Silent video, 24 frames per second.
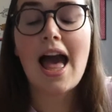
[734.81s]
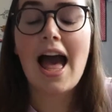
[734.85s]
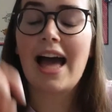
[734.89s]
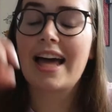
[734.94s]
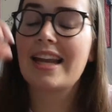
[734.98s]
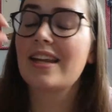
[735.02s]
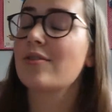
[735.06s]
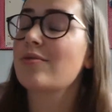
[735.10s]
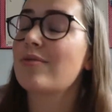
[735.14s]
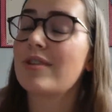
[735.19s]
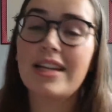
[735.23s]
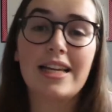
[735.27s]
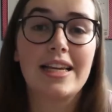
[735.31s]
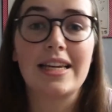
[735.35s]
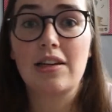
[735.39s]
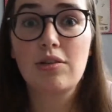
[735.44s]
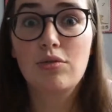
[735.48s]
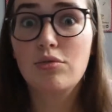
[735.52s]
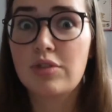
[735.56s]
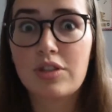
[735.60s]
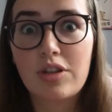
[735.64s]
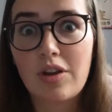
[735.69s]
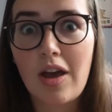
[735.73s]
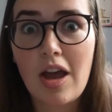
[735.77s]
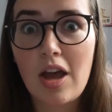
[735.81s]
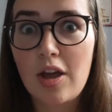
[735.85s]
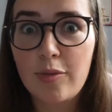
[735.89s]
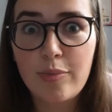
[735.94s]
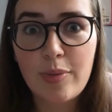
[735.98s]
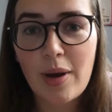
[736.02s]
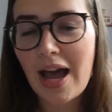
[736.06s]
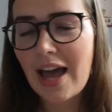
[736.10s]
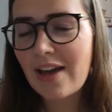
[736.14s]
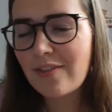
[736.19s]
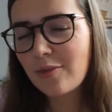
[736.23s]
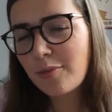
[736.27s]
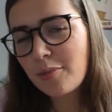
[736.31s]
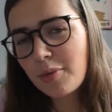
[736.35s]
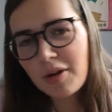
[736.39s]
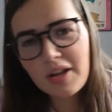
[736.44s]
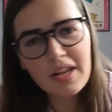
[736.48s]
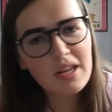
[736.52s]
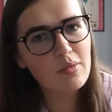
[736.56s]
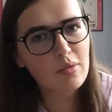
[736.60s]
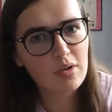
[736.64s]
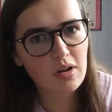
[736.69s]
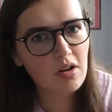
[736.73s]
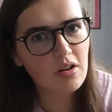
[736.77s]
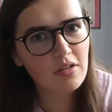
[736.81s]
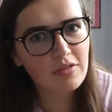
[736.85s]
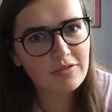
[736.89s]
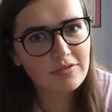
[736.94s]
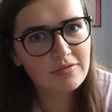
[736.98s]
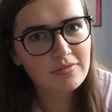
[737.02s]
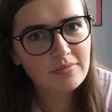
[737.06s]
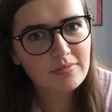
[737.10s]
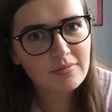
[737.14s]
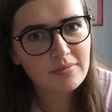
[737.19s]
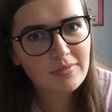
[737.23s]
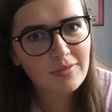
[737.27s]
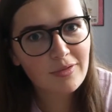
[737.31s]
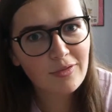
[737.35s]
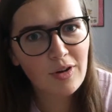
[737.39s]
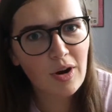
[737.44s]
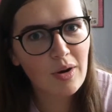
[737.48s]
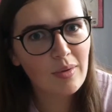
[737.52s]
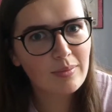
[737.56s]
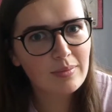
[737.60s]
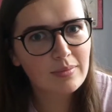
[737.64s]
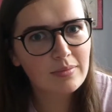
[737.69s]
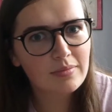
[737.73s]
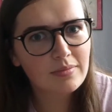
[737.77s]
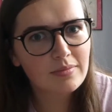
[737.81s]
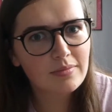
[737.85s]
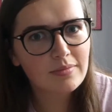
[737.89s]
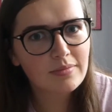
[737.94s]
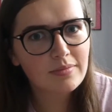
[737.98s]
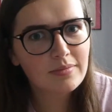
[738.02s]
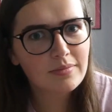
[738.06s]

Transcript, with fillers: And I really also hope I haven't put anyone off from